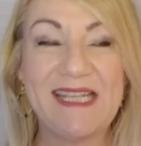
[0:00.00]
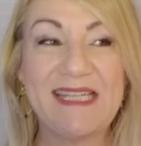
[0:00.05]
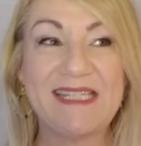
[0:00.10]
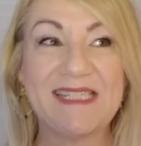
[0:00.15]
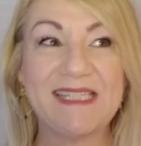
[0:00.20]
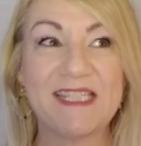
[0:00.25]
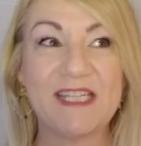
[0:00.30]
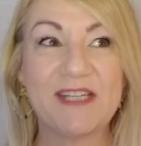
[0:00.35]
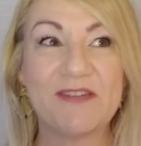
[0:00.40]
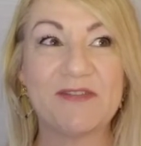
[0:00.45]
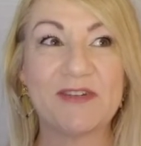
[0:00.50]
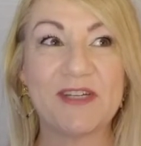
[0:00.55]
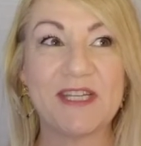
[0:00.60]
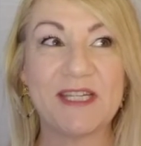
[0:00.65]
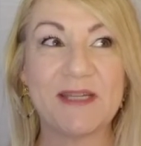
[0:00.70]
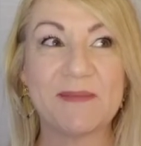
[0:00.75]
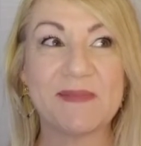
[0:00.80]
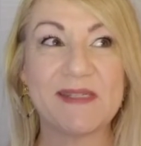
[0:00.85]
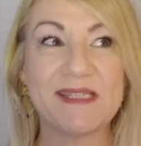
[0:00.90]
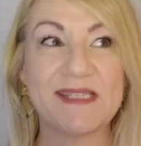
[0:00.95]
delivered
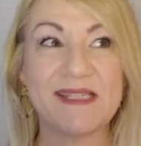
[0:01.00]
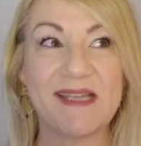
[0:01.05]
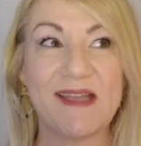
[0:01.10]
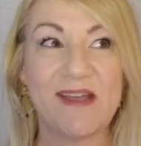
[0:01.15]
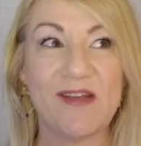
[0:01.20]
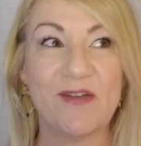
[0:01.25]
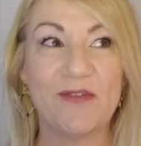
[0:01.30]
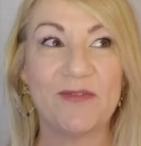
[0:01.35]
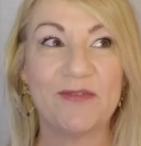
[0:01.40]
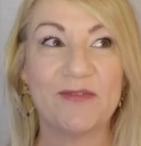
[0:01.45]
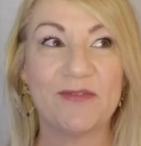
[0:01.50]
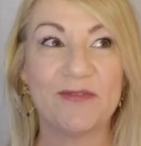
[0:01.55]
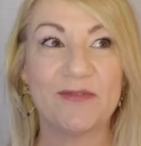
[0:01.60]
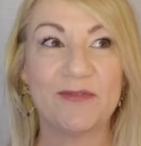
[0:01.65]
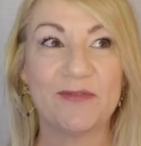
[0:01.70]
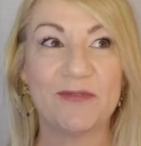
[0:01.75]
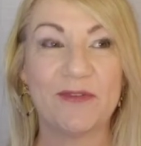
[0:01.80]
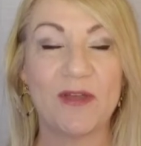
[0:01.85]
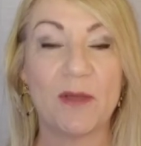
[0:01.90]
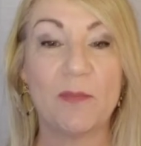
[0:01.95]
himself
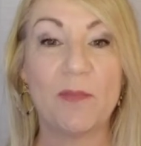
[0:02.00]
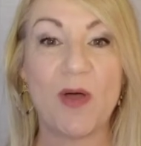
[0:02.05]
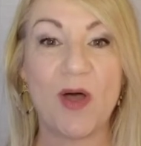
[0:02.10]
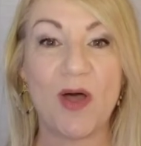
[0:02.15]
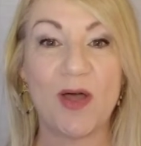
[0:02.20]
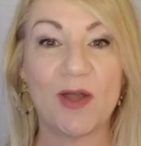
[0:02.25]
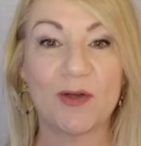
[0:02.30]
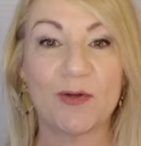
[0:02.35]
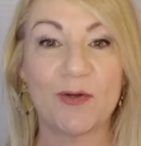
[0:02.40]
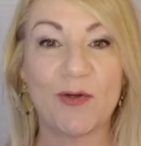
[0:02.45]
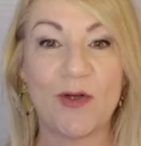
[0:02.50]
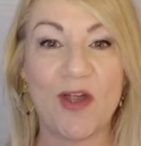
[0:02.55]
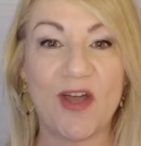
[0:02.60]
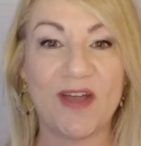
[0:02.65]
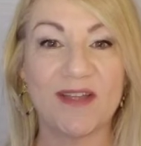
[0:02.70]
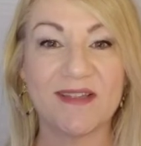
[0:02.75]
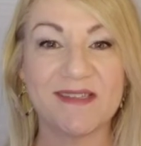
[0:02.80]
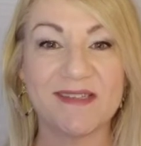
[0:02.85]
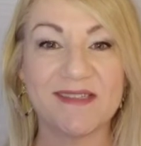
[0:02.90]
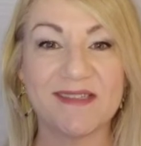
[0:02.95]
upon a
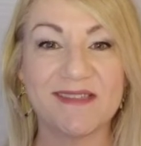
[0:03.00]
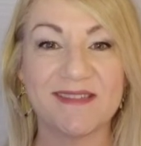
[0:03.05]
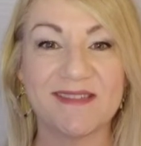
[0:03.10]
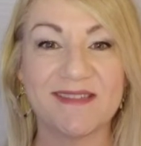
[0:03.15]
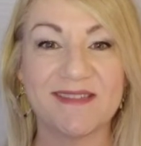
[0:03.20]
cross